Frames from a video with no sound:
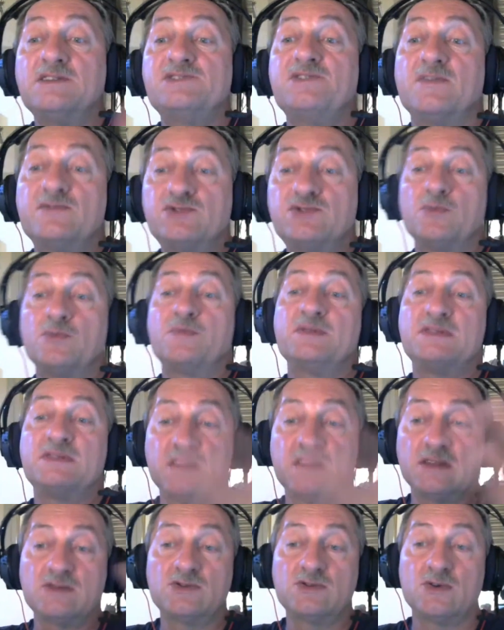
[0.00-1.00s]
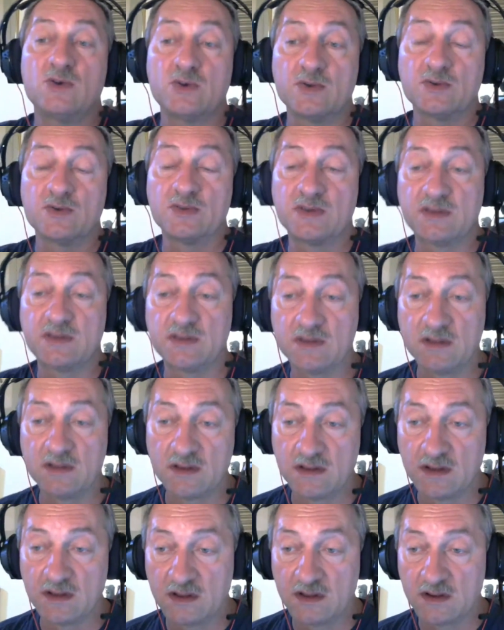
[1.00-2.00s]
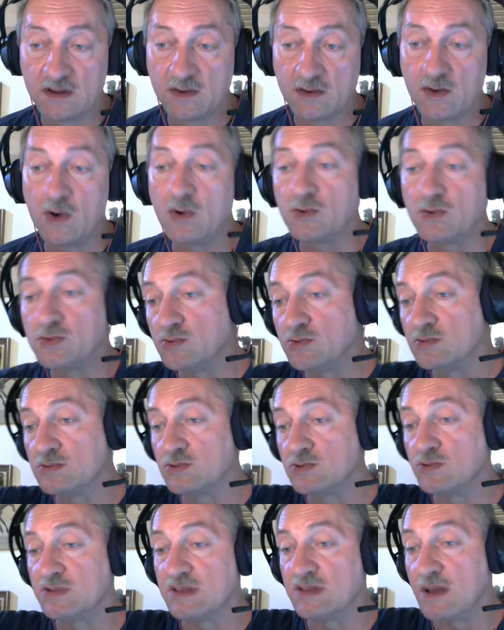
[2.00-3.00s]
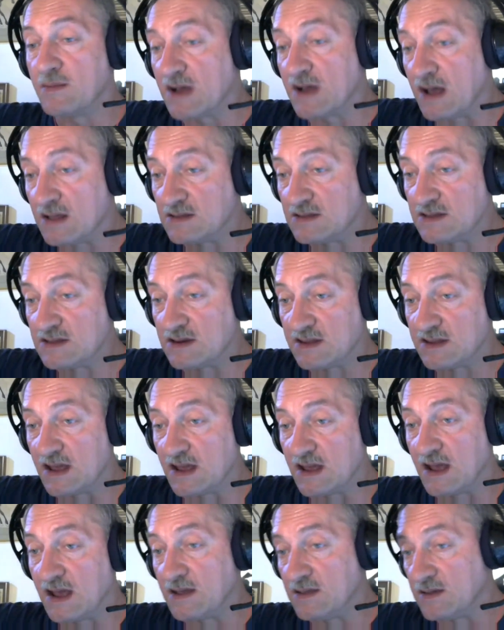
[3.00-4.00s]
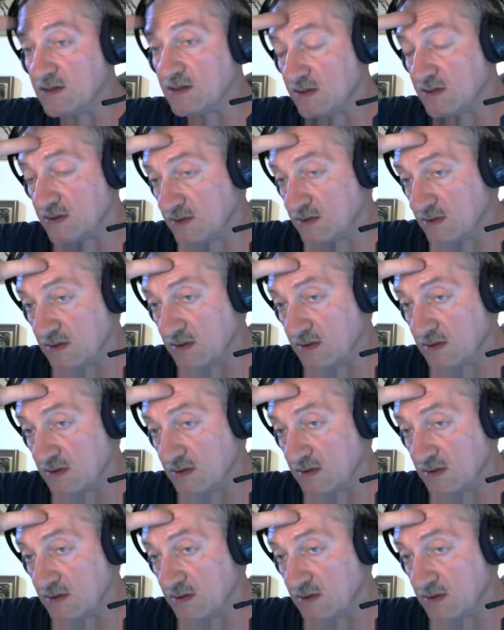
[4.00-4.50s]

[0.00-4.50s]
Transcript: of Jupiter in Taurus. Go to some countryside, you know.